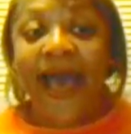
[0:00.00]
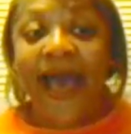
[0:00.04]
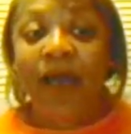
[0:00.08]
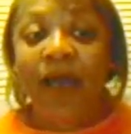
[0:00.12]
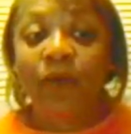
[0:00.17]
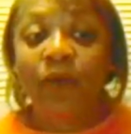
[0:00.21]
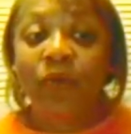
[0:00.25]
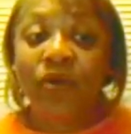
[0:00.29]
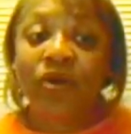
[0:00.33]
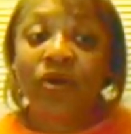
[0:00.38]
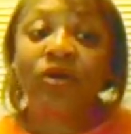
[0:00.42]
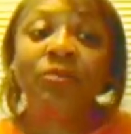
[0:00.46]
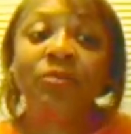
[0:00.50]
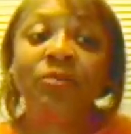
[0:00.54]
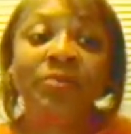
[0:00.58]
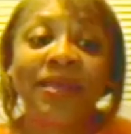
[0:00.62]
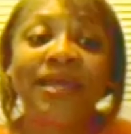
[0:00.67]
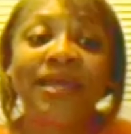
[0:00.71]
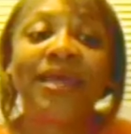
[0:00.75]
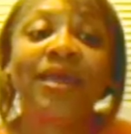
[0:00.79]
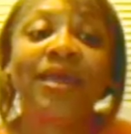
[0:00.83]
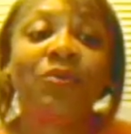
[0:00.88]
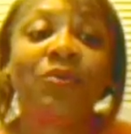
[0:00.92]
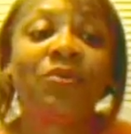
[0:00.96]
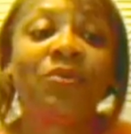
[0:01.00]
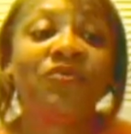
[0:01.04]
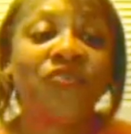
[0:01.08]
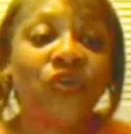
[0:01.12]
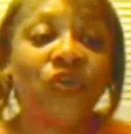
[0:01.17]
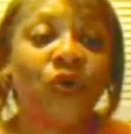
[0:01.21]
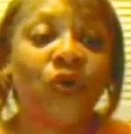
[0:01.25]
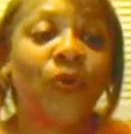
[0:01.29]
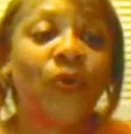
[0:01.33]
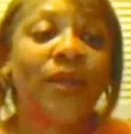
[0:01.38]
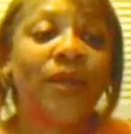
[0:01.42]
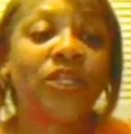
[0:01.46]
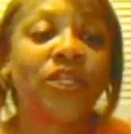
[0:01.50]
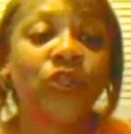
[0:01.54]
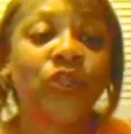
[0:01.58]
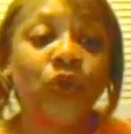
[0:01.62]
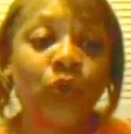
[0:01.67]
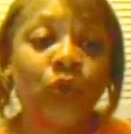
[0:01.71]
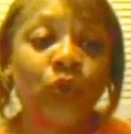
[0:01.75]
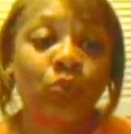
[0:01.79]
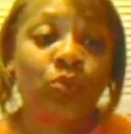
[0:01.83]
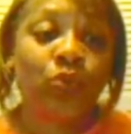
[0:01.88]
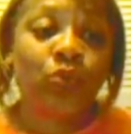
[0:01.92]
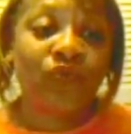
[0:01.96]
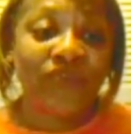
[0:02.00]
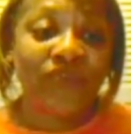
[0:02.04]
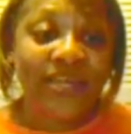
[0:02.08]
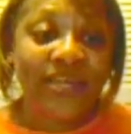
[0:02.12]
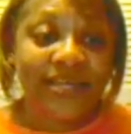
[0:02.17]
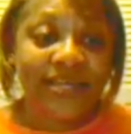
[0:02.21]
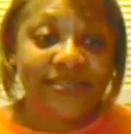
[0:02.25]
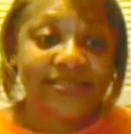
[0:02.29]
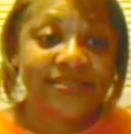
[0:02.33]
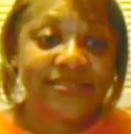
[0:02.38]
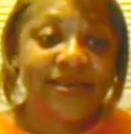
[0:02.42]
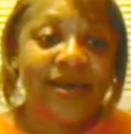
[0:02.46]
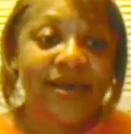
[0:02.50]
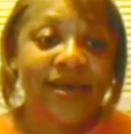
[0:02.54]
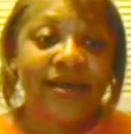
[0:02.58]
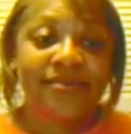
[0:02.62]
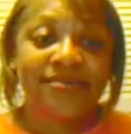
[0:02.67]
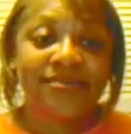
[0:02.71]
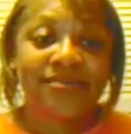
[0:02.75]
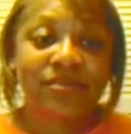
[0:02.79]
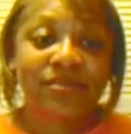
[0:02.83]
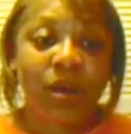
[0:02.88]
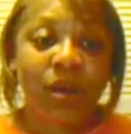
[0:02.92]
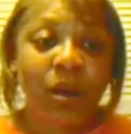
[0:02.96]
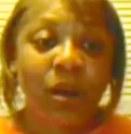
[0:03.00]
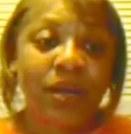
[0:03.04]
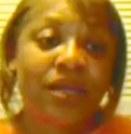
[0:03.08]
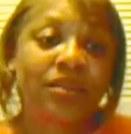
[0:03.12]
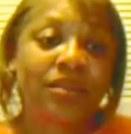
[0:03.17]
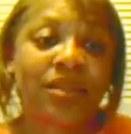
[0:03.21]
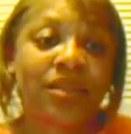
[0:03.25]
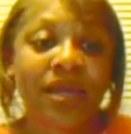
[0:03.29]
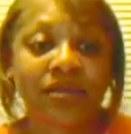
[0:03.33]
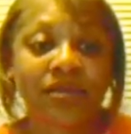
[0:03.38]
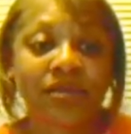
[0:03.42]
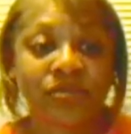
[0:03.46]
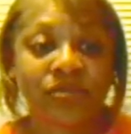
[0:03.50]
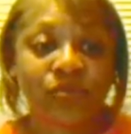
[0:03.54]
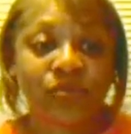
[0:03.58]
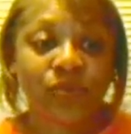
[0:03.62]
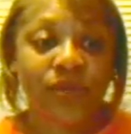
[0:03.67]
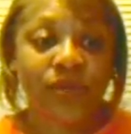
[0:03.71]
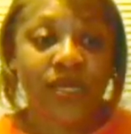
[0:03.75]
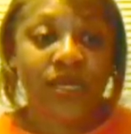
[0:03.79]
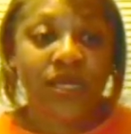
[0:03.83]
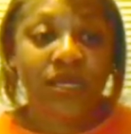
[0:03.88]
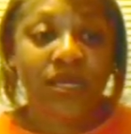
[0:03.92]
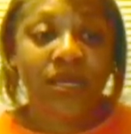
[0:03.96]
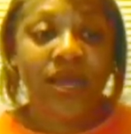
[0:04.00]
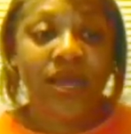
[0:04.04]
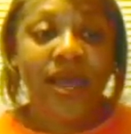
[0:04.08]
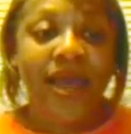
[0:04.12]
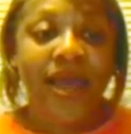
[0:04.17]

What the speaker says: I will be reviewing new movies starting next week,